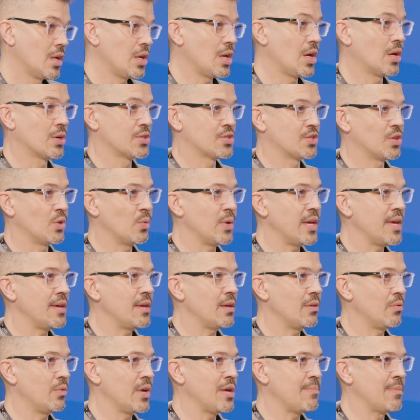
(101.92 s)
No, so we
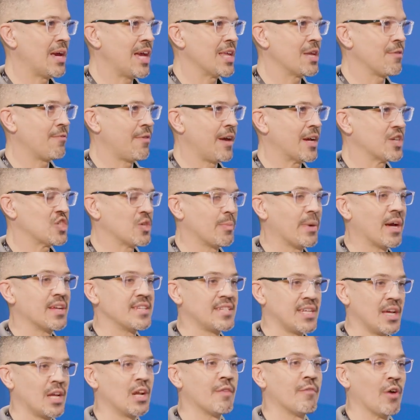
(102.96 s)
manufacture about
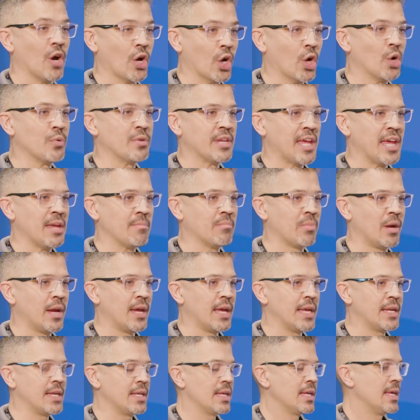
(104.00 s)
10 of our own name
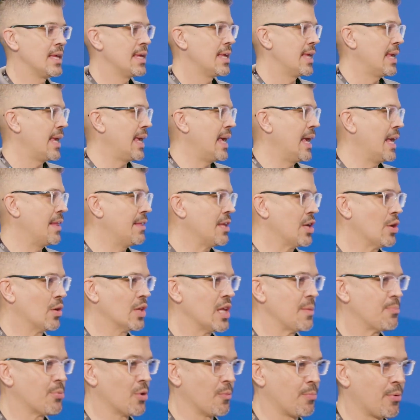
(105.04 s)
brand, and the
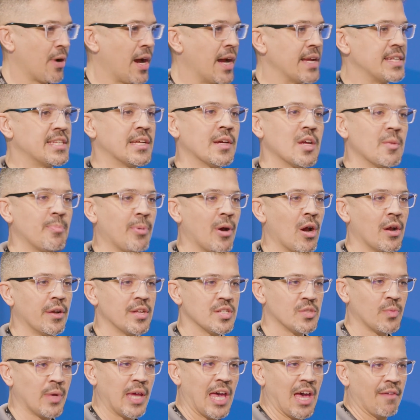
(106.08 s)
only proprietary part
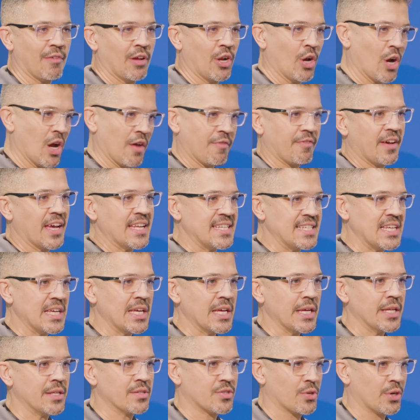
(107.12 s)
is we have an
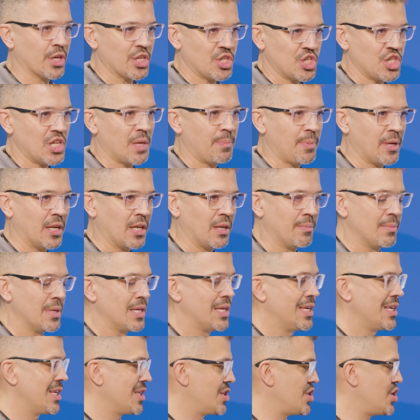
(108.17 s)
RFID sort of chip in them
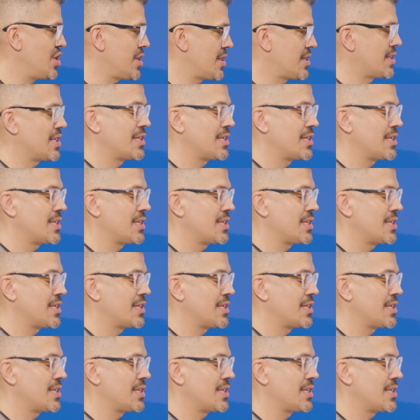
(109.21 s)
just